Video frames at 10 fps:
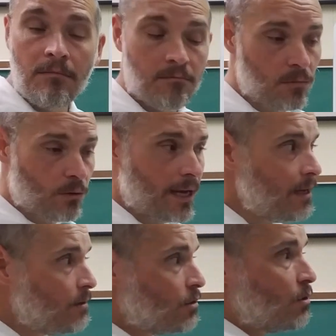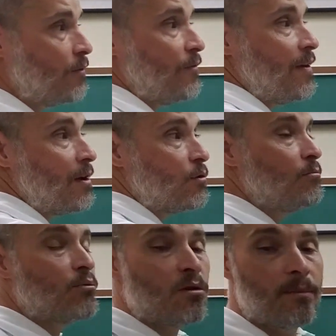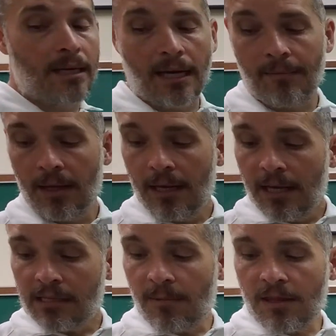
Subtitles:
Okay, so faire une promenade. Some other